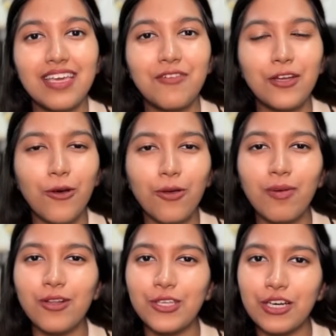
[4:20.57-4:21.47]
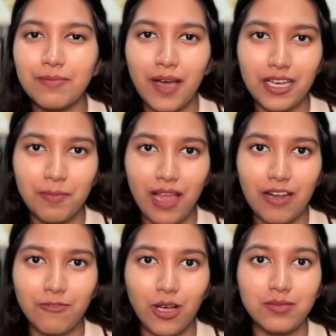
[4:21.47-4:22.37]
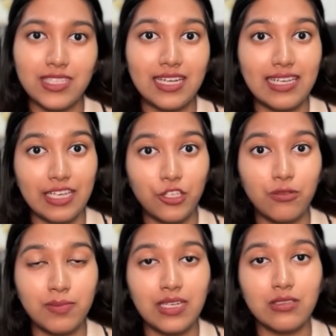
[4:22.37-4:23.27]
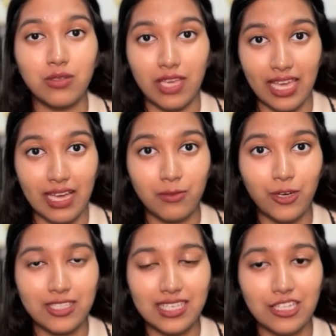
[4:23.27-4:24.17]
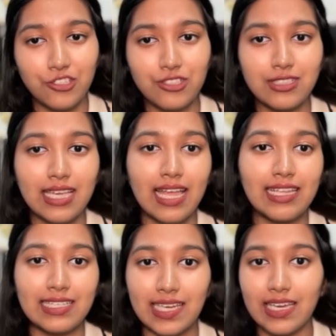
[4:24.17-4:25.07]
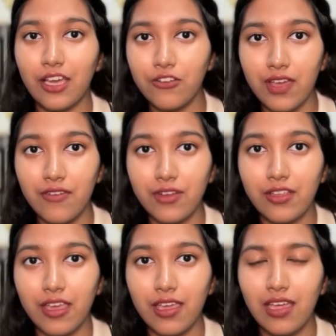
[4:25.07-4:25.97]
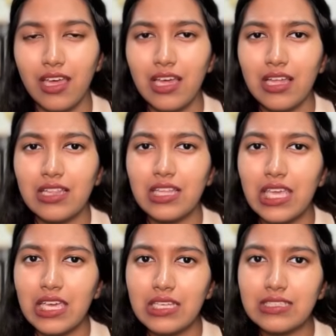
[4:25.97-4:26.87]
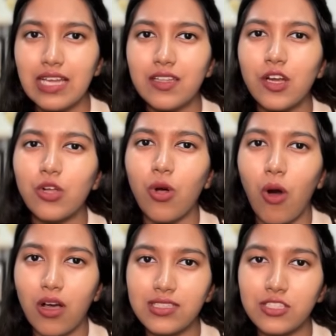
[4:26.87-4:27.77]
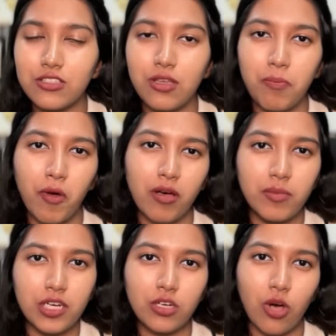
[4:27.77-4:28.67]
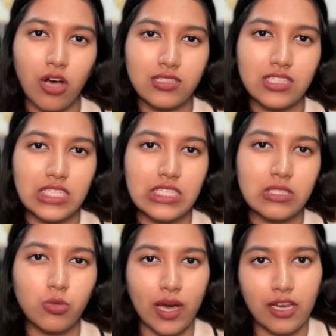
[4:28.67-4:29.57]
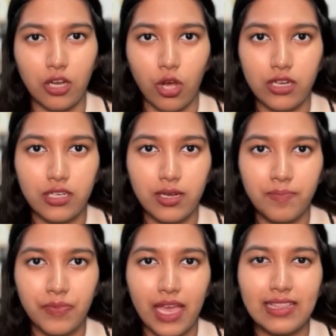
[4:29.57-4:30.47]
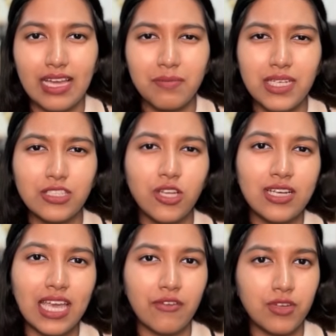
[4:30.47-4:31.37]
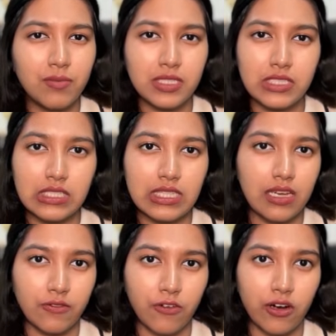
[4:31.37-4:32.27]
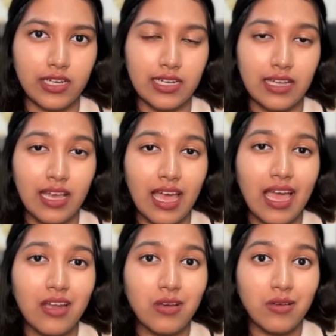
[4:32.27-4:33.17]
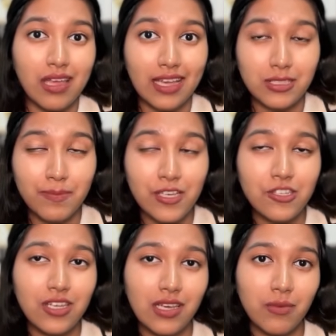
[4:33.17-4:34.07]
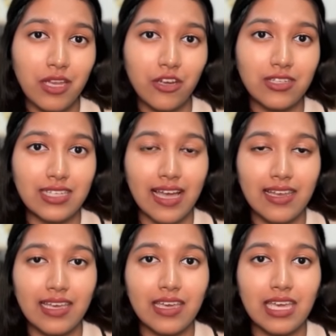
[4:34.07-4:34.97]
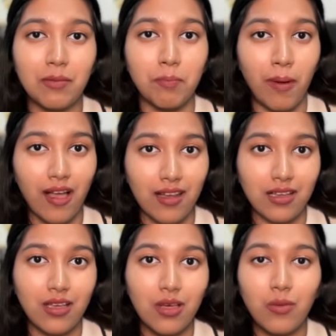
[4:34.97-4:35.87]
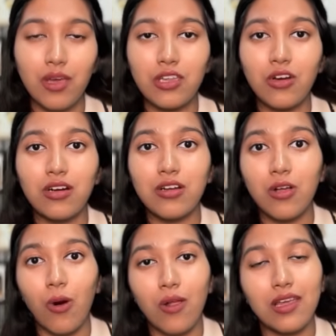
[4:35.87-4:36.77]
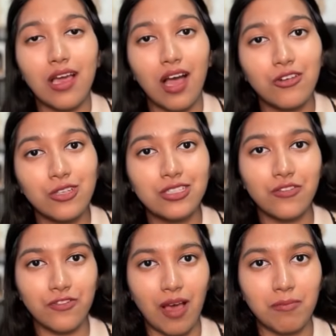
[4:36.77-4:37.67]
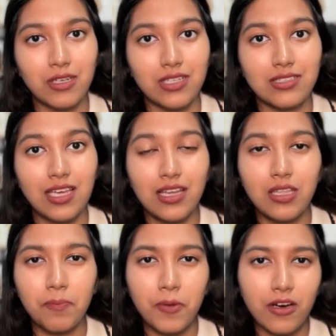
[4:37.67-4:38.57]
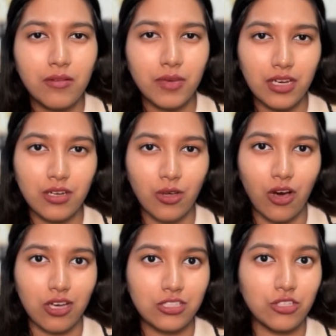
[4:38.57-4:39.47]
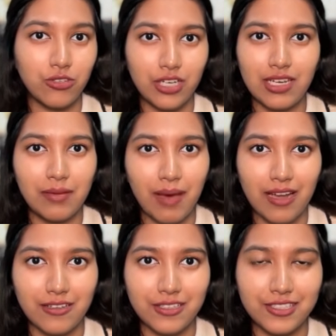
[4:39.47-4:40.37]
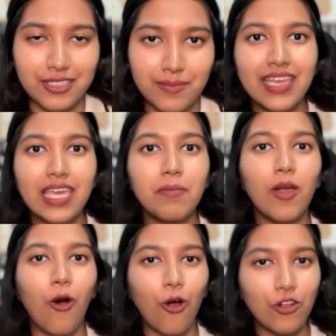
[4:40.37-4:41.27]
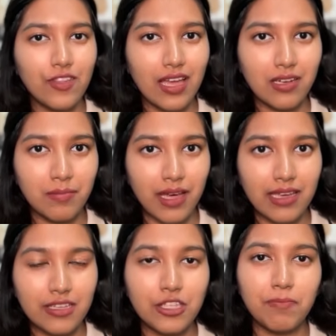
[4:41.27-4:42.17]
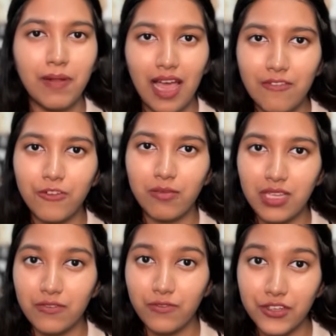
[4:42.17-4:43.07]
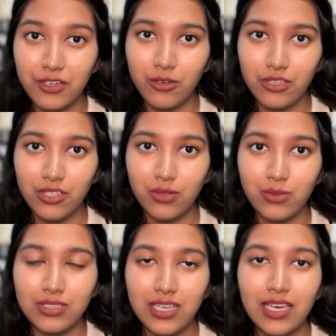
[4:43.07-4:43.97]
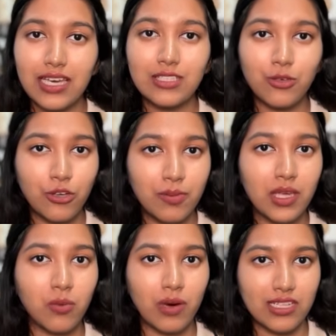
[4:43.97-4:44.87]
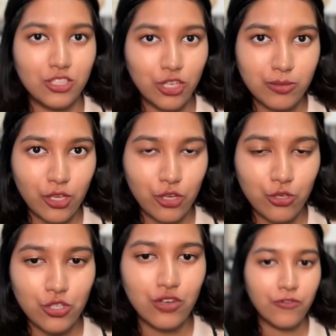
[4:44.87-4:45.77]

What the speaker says: If I talk about third-party platforms that let you build AI voice agents and they take care of everything, the thing is that their cost, the per minute cost, is quite a lot. And that means not every business can afford it, and especially when you're dialing in bulk, when you're calling hundreds of numbers, the per minute cost really matters. Keeping all of that in mind, the platform that we are going to use is going to be a one-stop solution